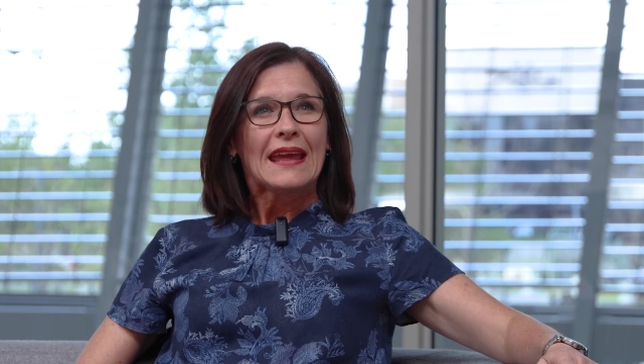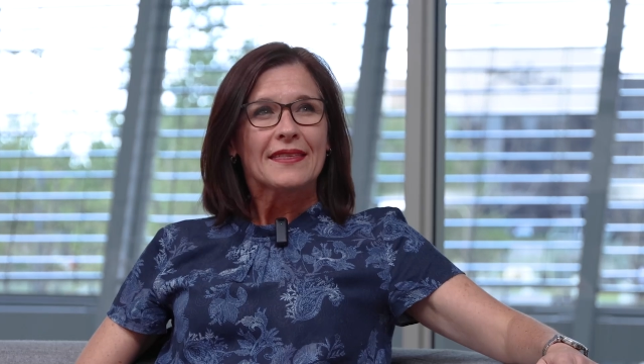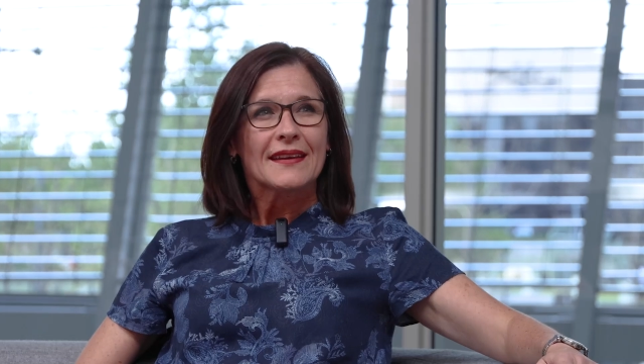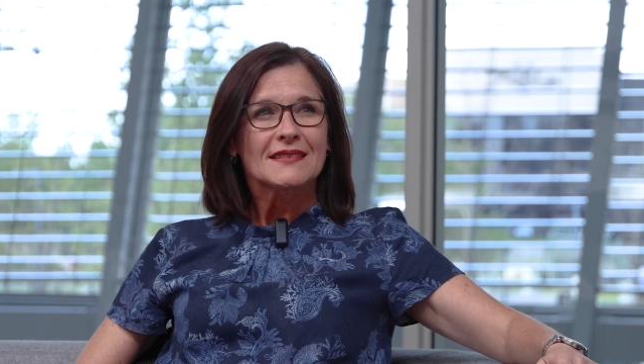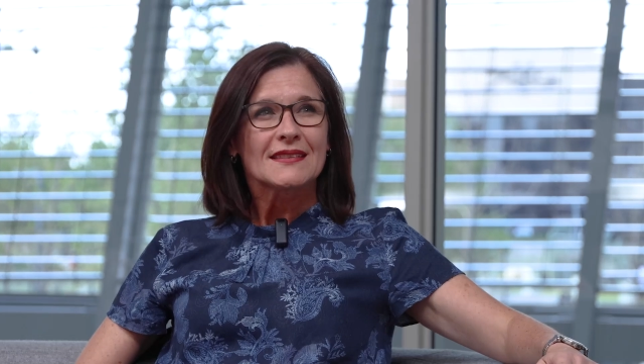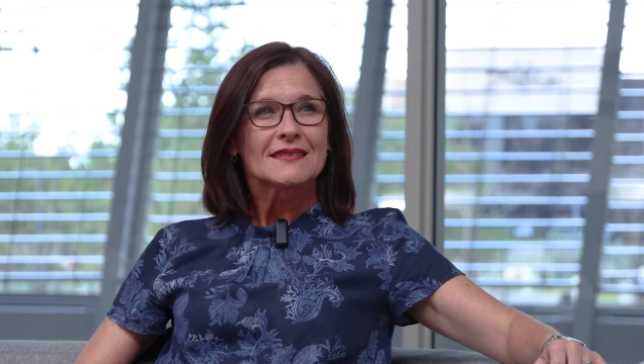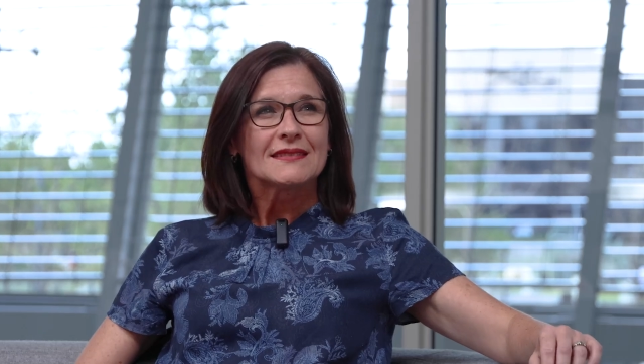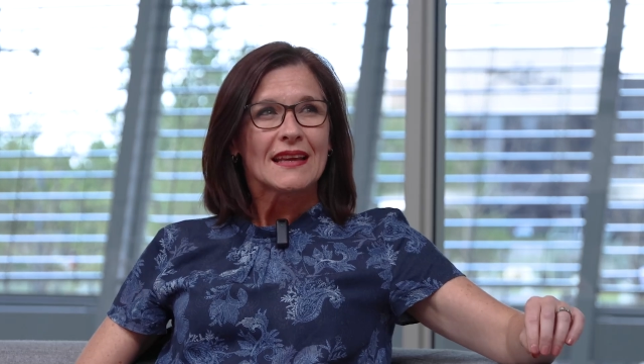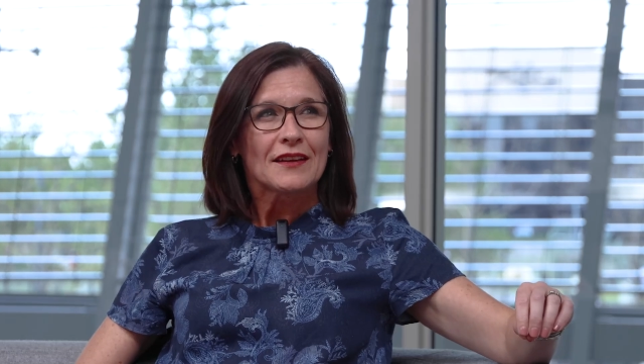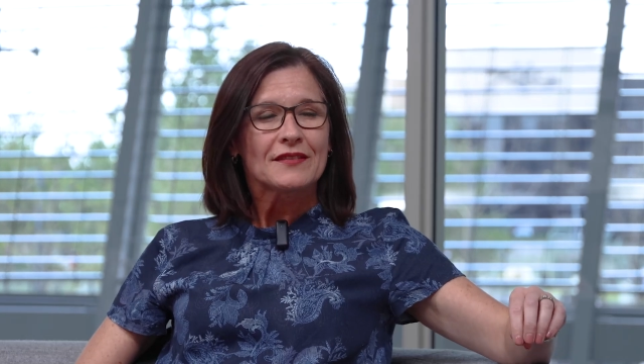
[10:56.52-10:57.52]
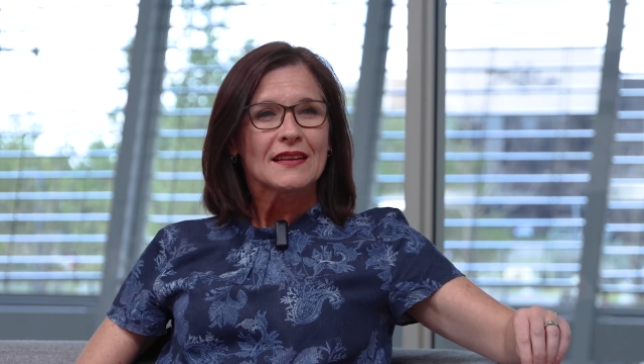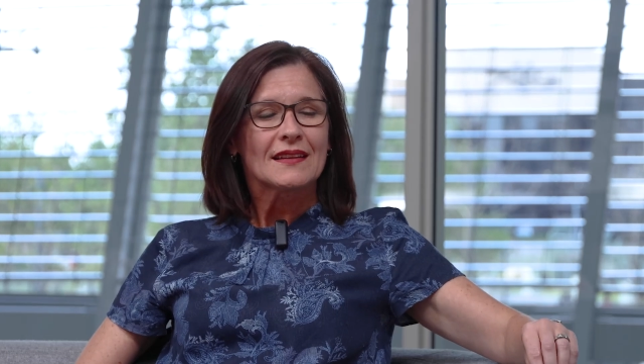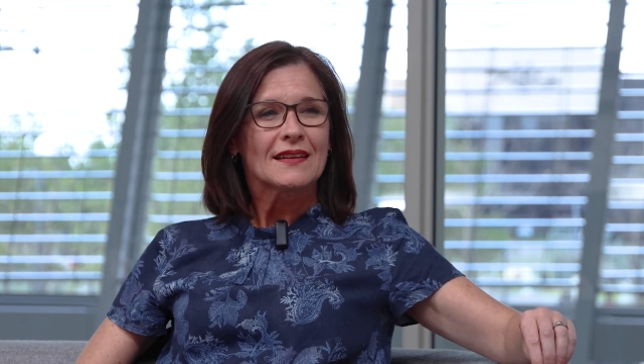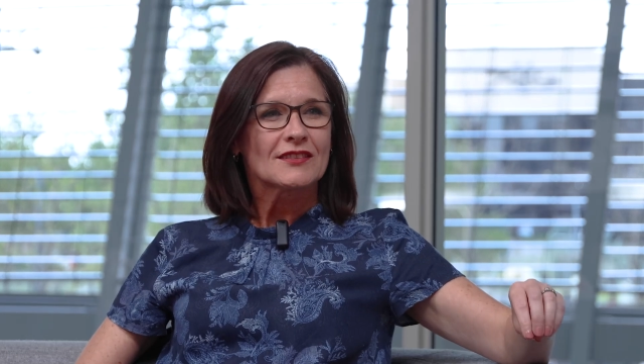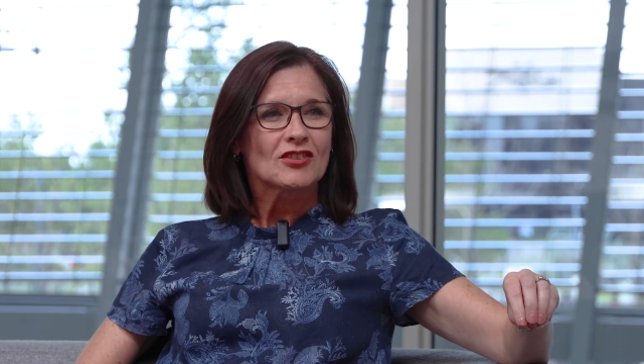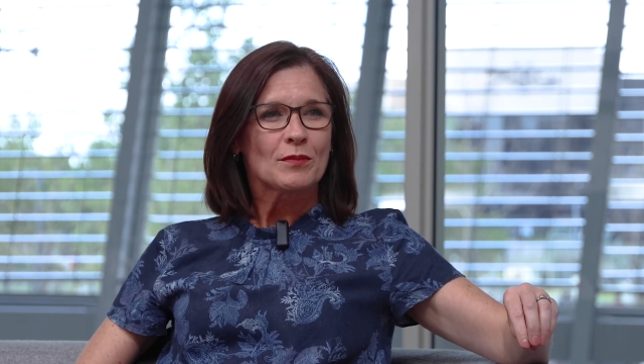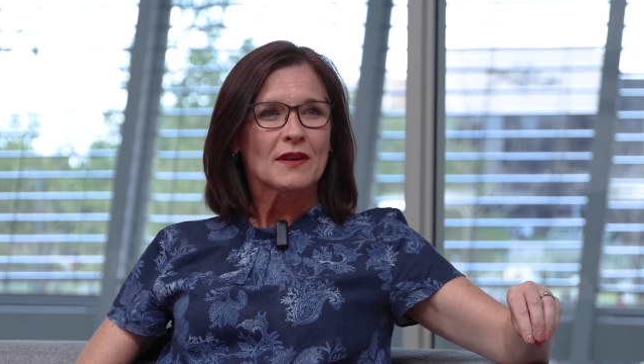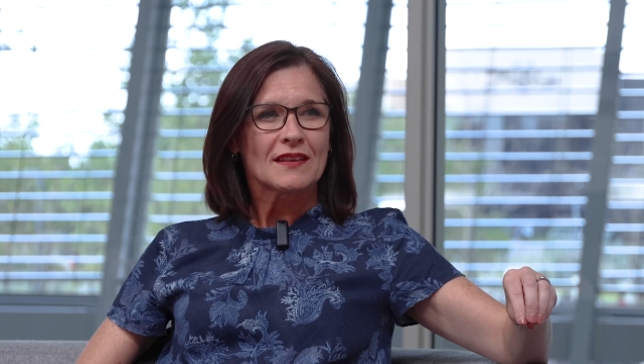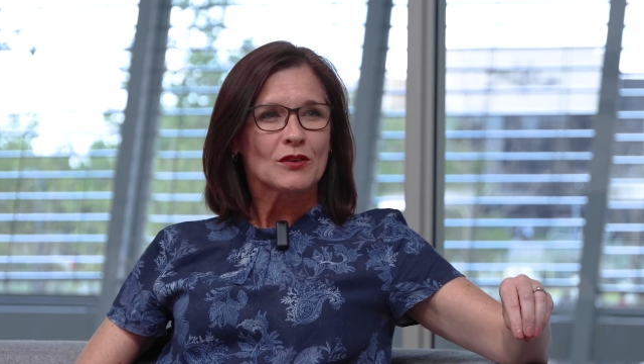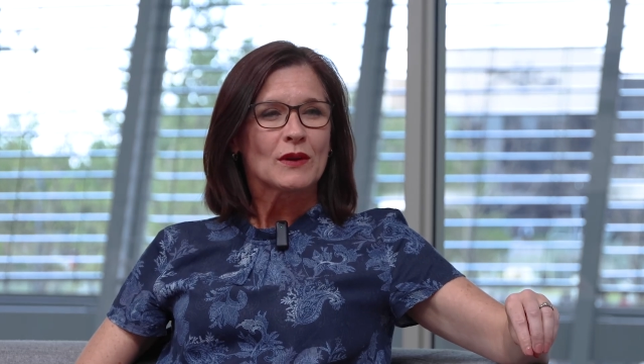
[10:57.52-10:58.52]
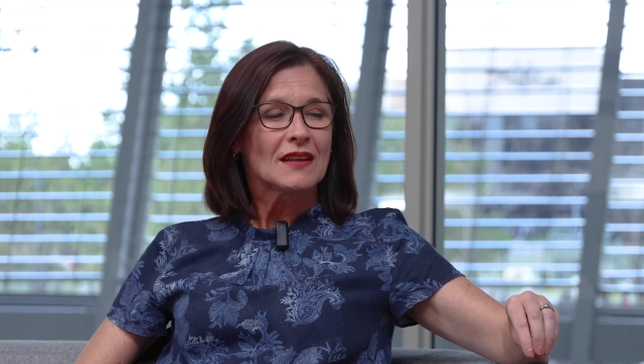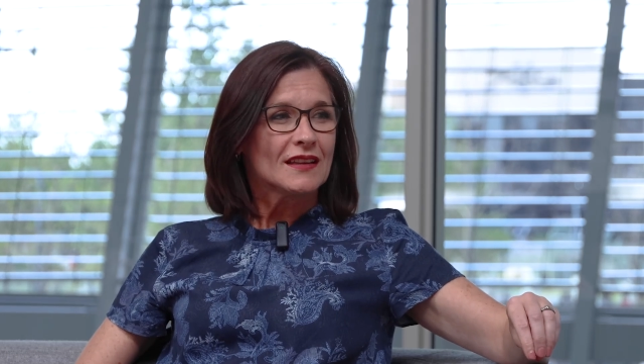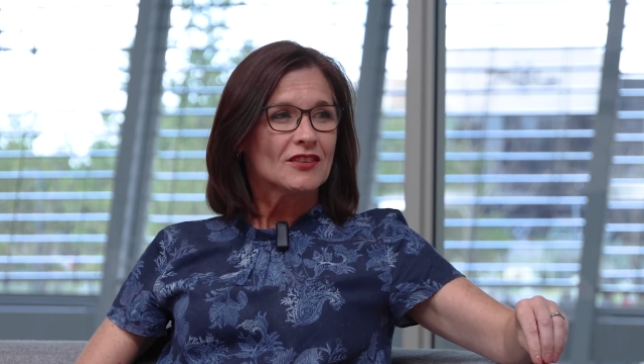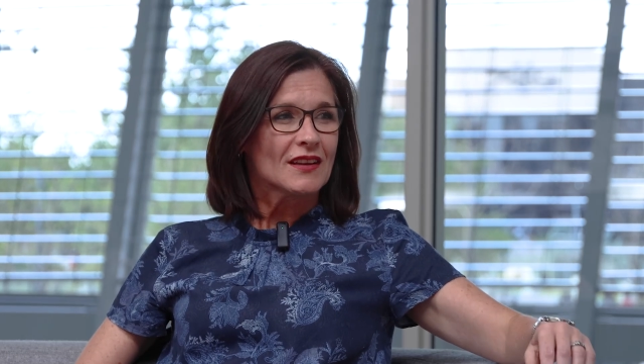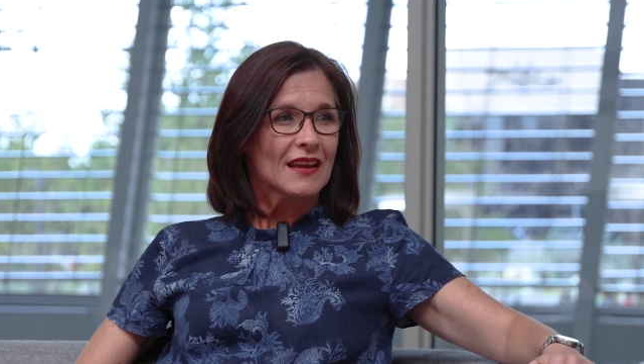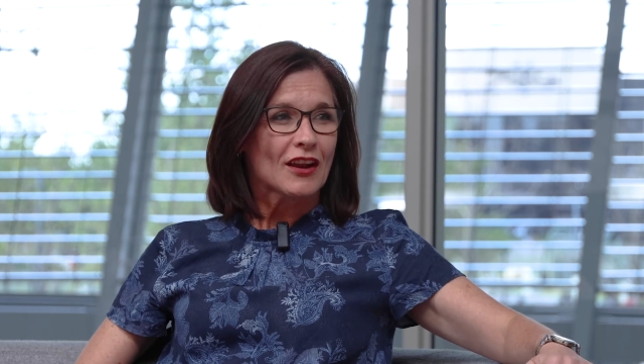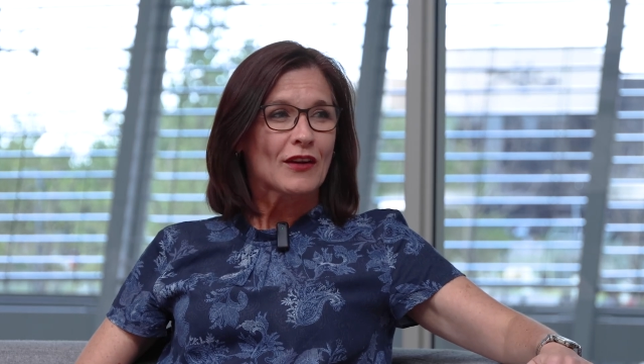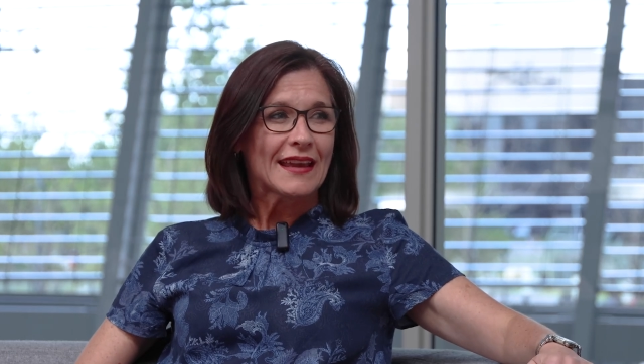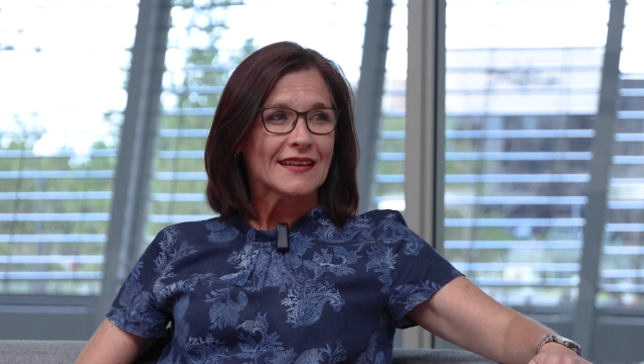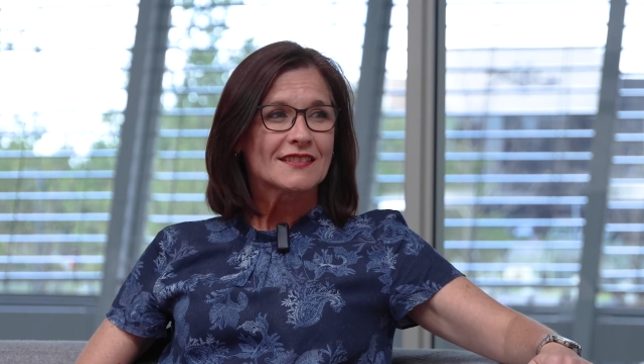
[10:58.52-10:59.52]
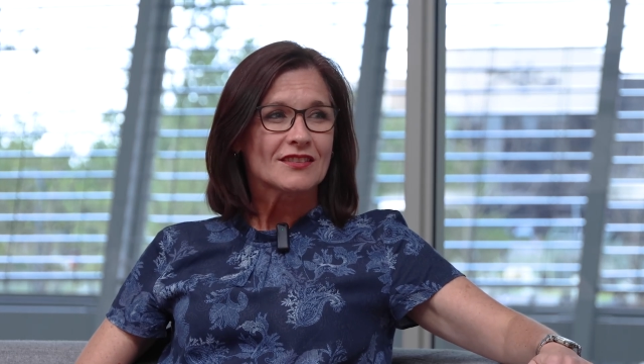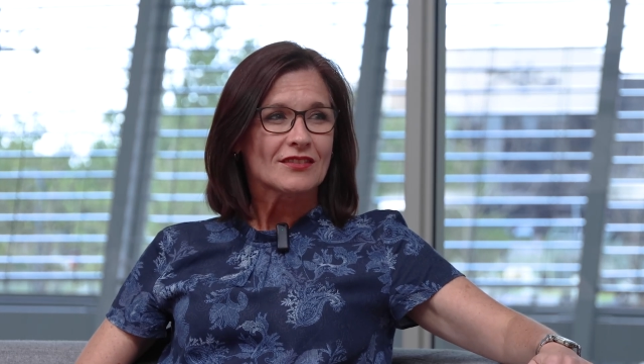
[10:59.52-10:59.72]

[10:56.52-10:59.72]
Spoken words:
Ethics is definitely a topic that we need to get our heads